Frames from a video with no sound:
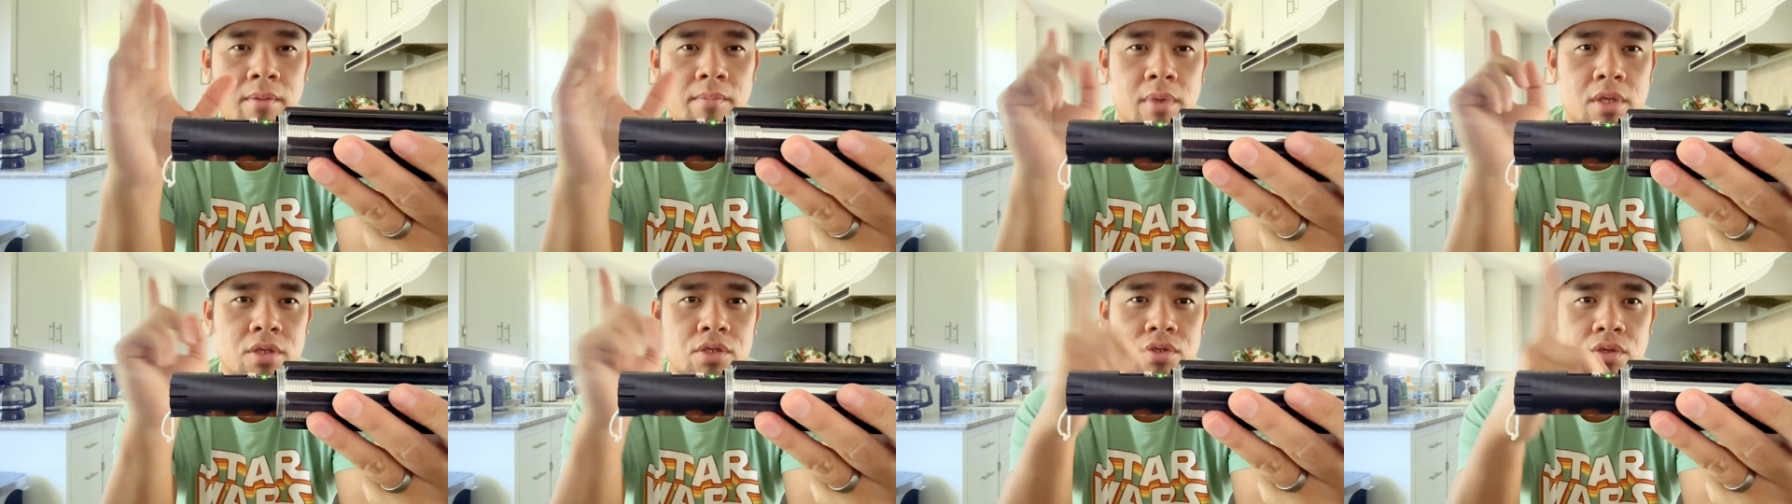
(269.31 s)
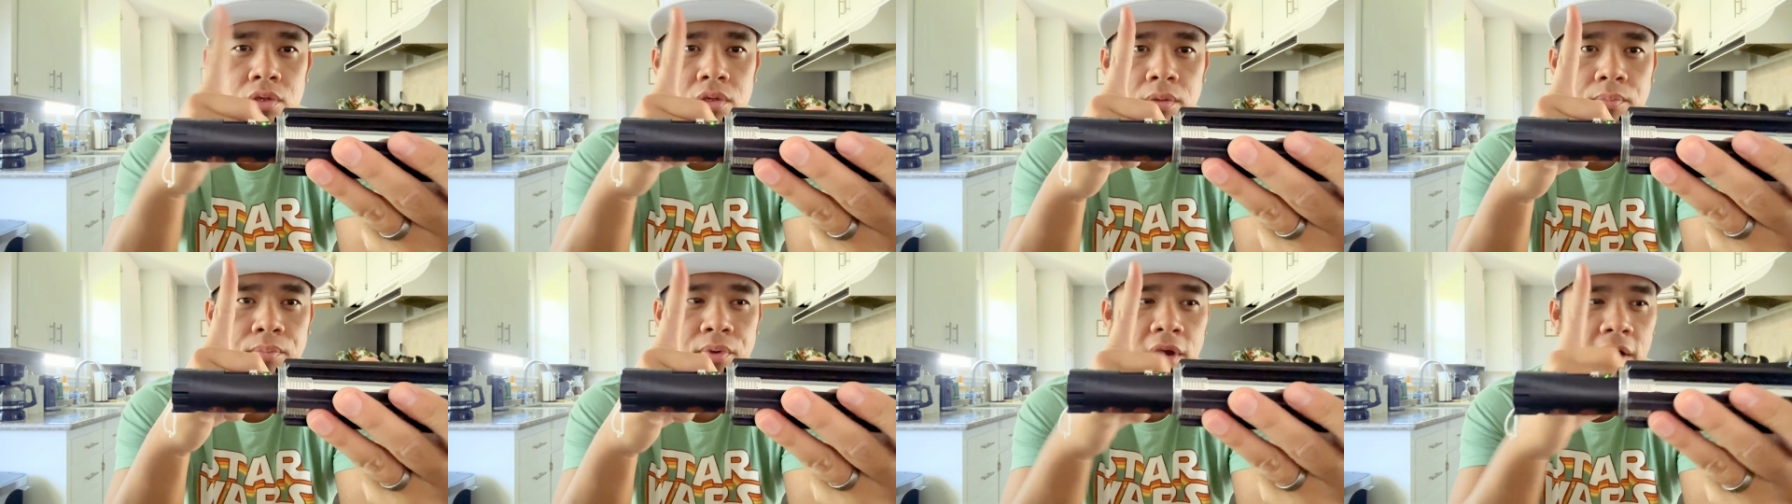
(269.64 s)
make sure
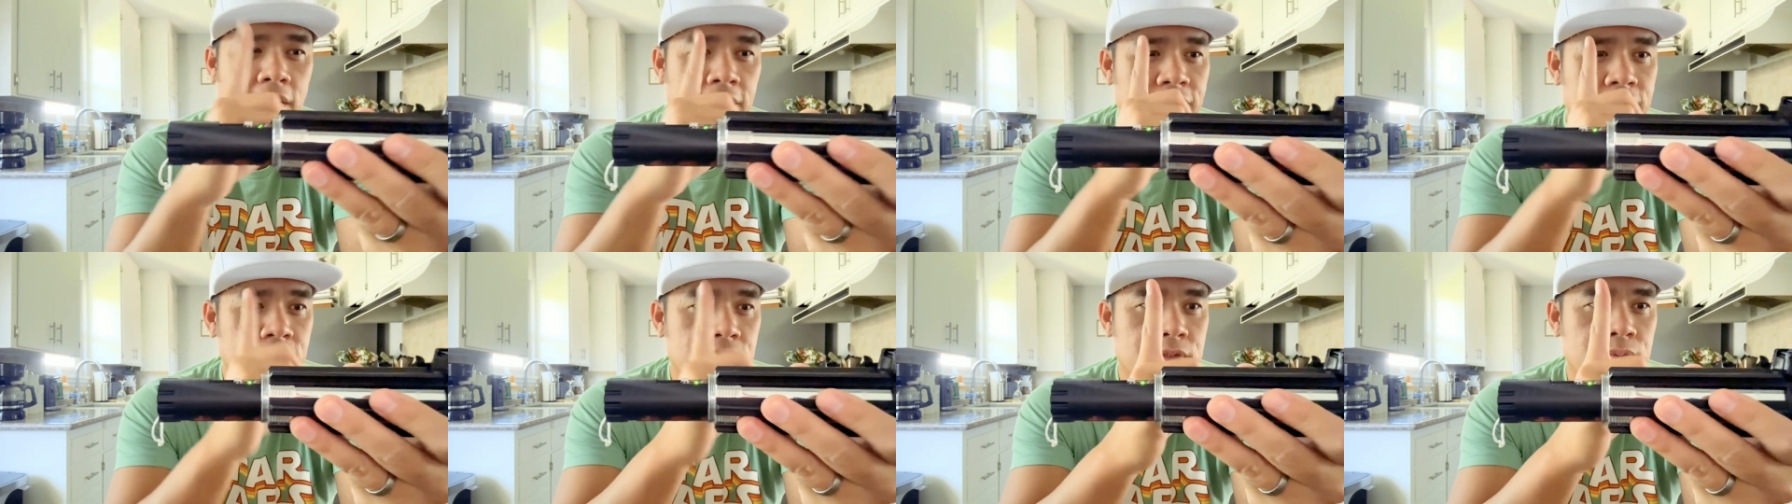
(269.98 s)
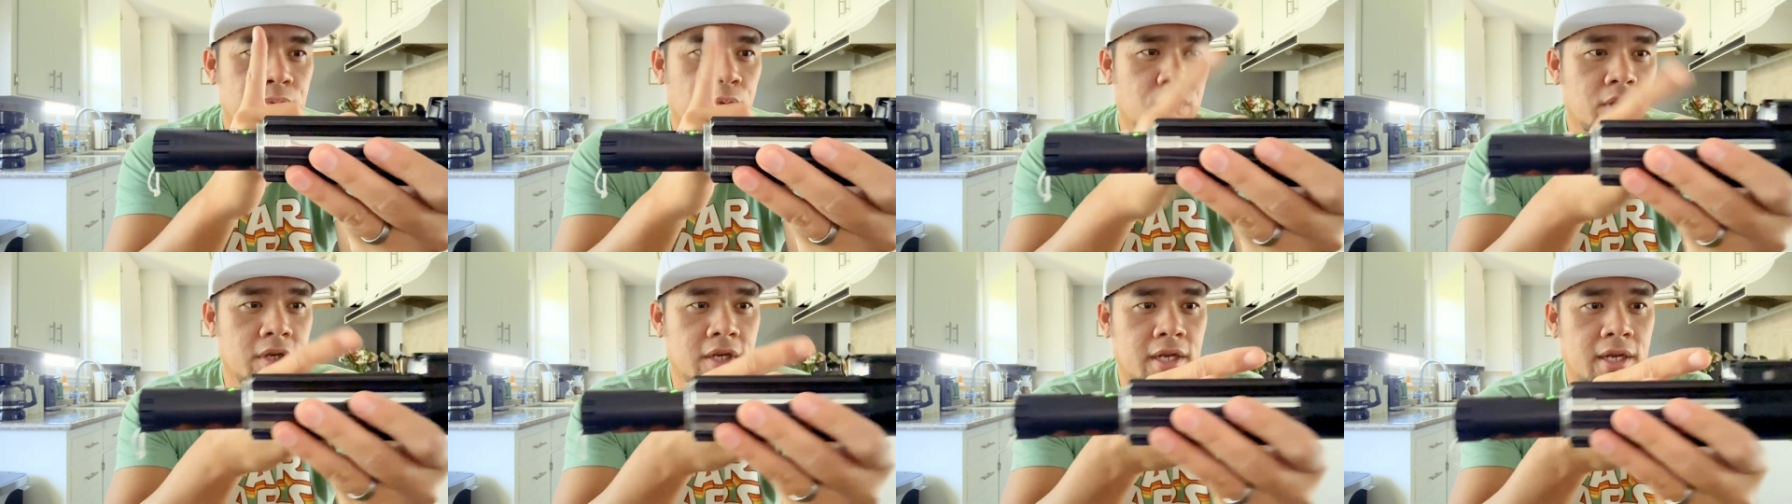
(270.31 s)
the Proffie is
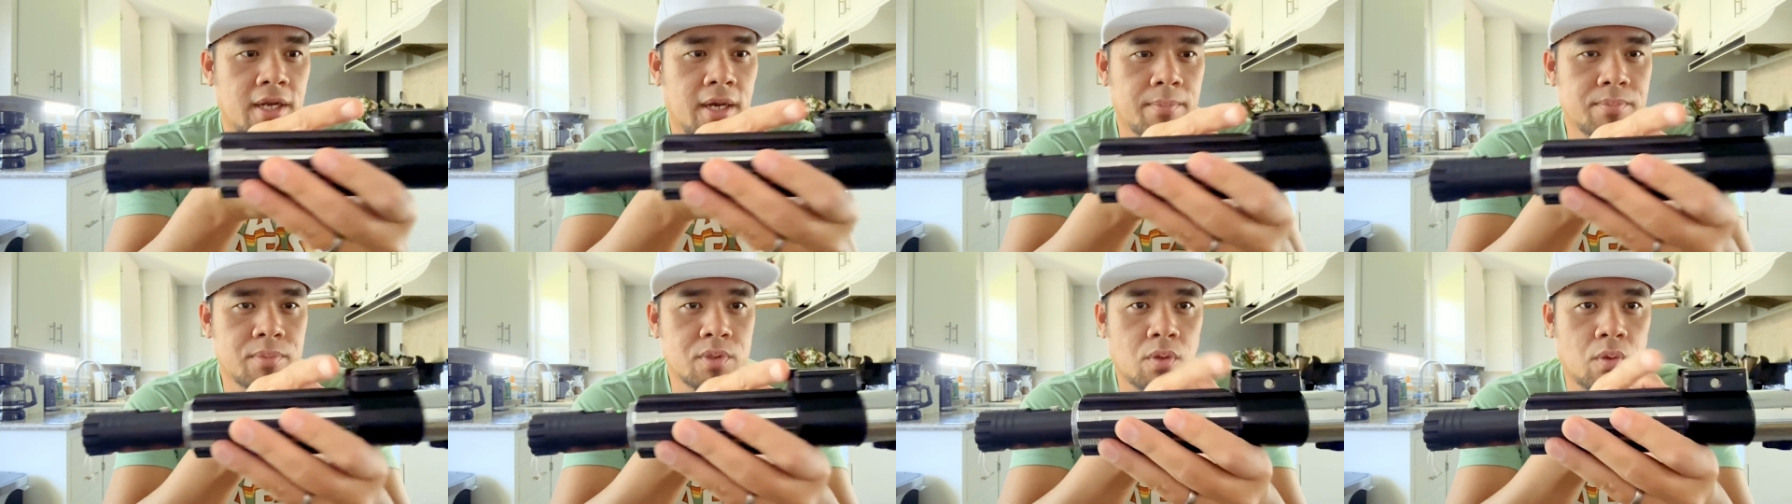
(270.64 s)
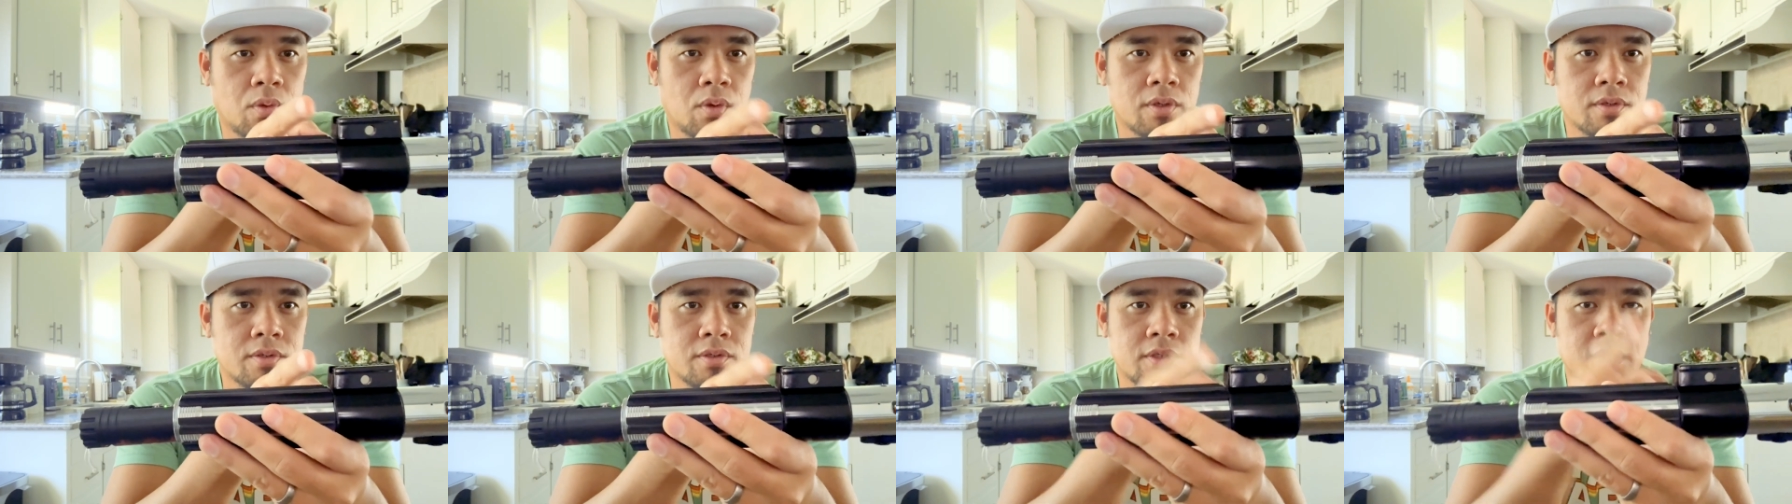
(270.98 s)
pointed up
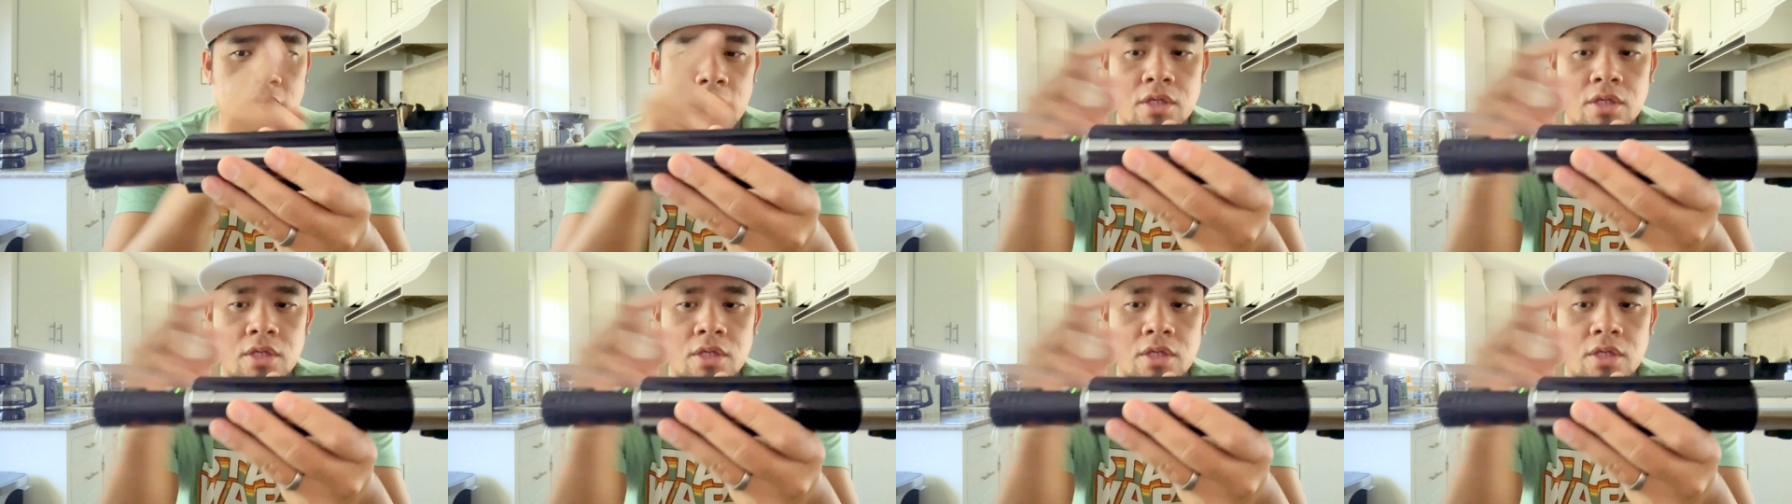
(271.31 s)
towards the